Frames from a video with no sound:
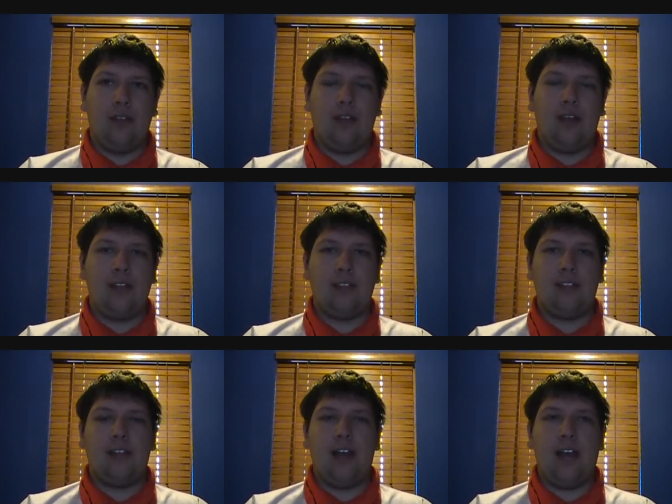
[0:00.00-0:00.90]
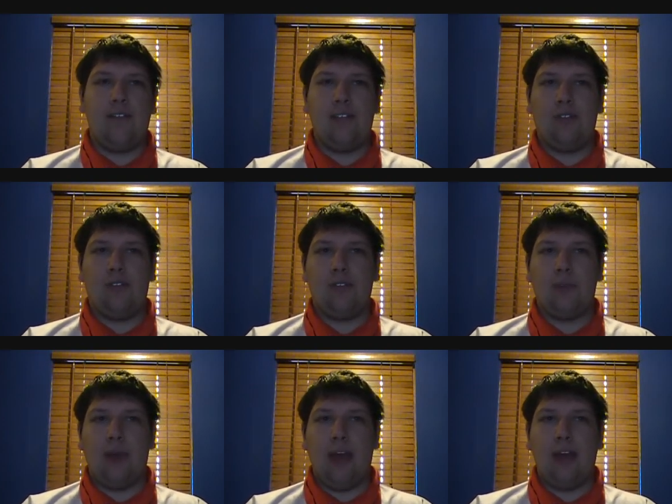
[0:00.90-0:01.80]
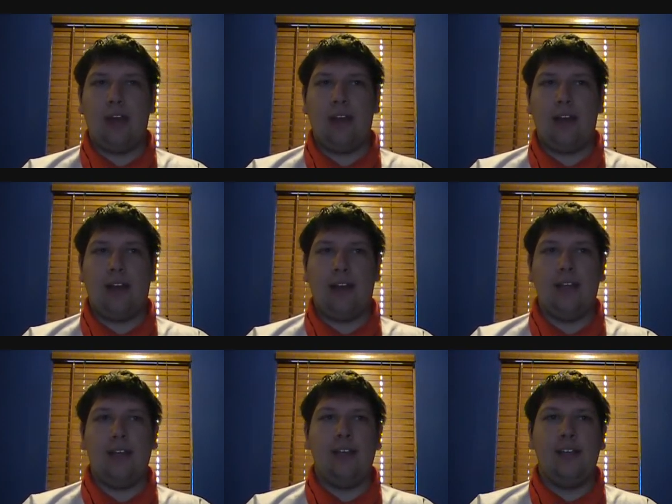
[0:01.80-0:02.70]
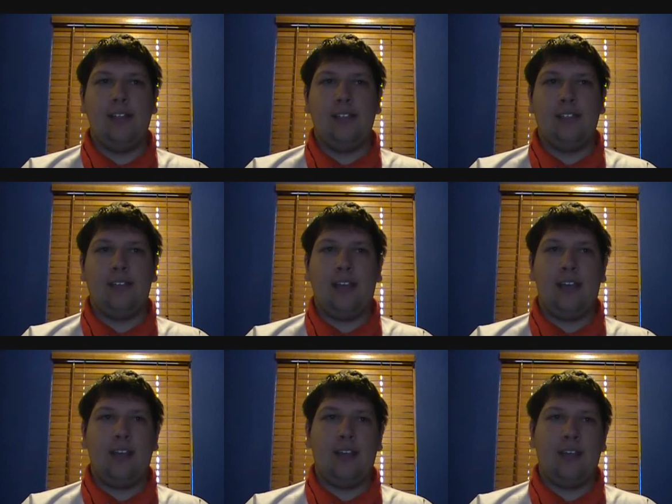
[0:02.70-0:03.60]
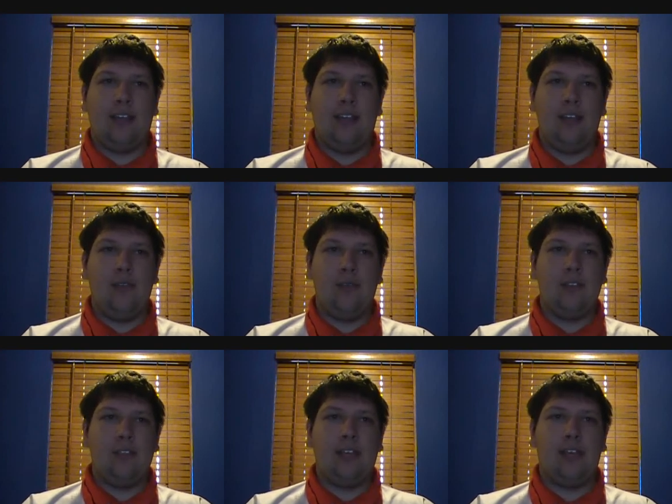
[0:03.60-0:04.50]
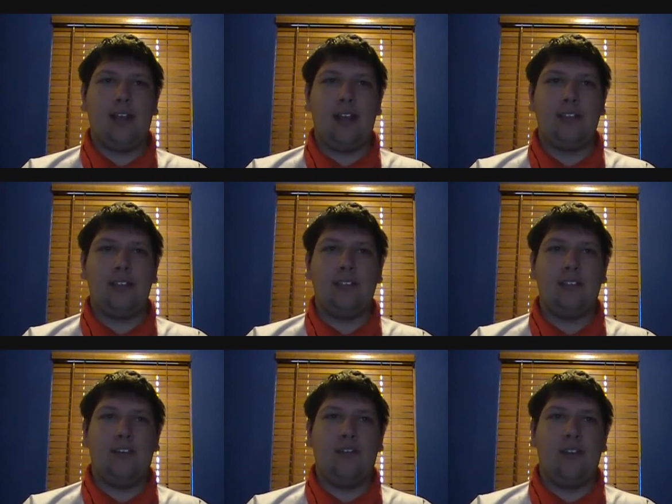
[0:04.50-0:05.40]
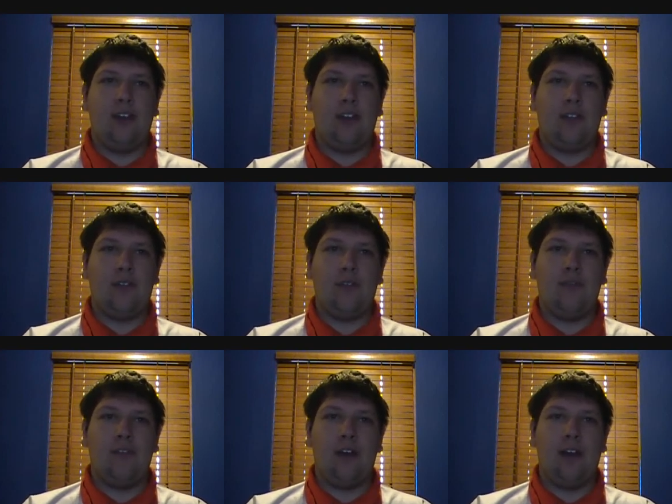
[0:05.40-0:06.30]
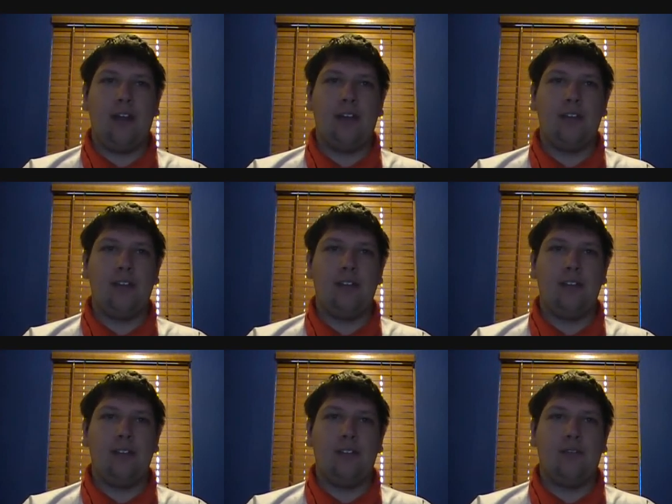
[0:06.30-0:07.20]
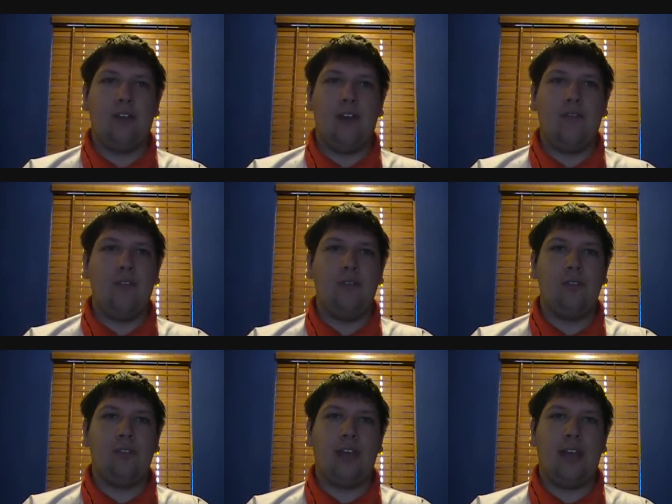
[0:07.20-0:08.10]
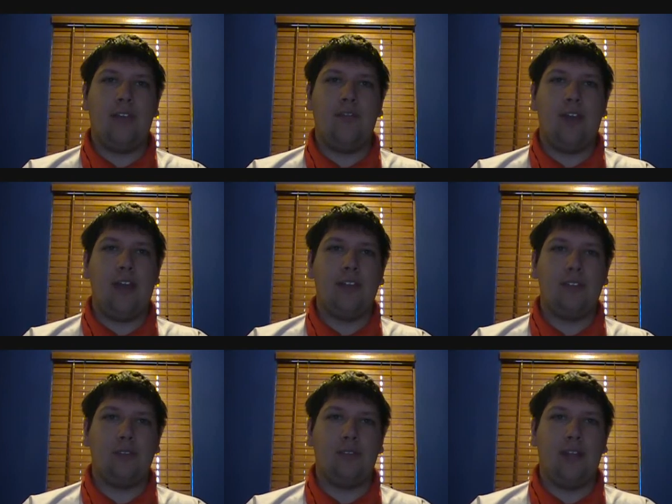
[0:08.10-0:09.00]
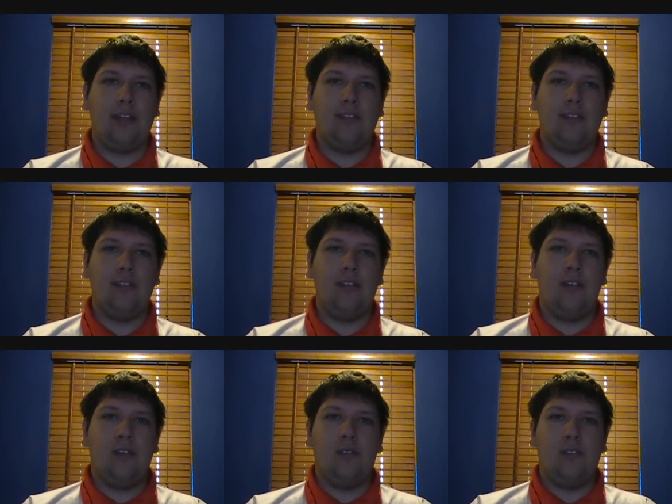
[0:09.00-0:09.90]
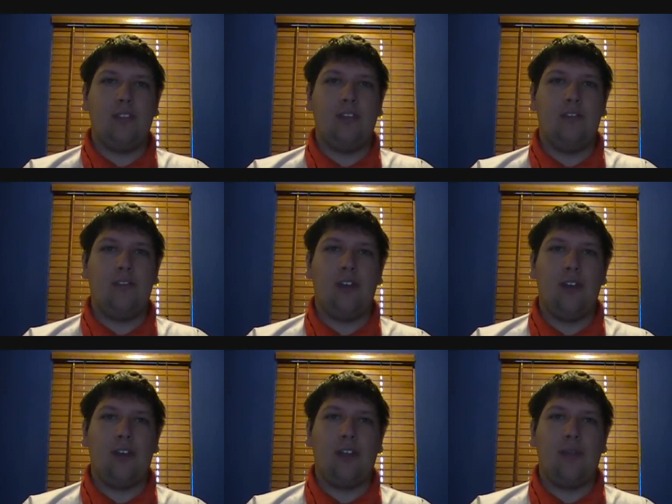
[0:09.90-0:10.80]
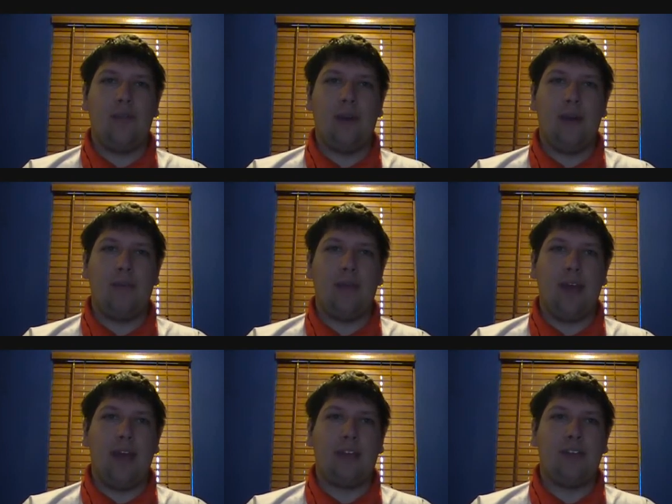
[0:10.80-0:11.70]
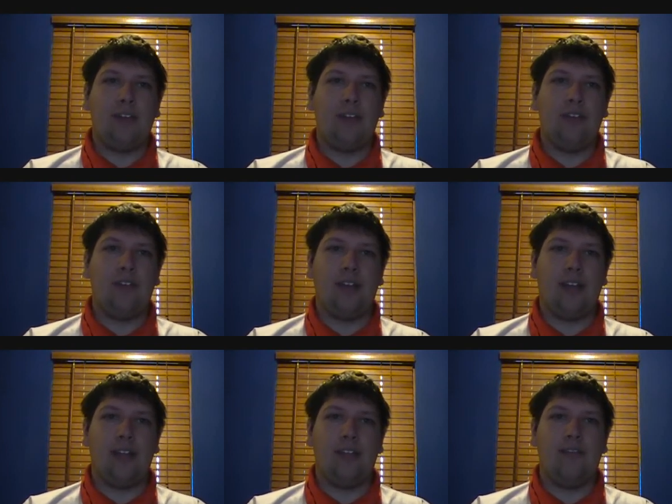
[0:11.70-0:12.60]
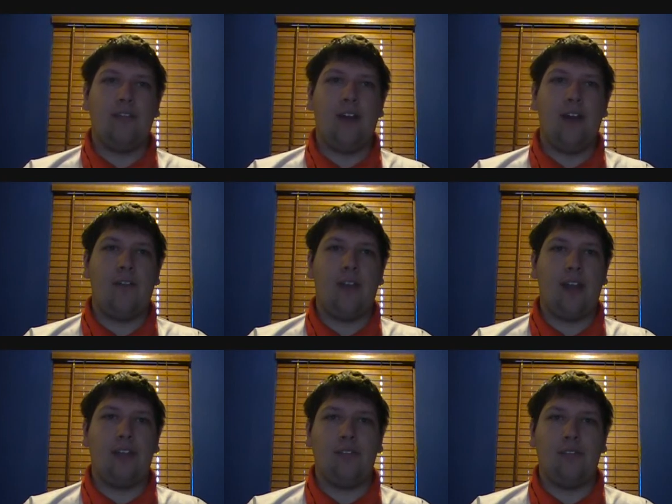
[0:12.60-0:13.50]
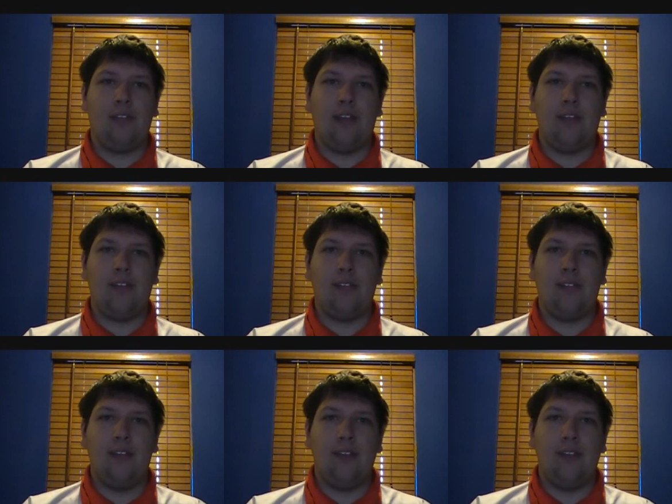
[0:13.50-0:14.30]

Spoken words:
Classes that I haven't talked about are C and D, which C class is self-loading rimfire rifles 10 rounds or less, or self-loading and pump action shotguns 5 rounds or less.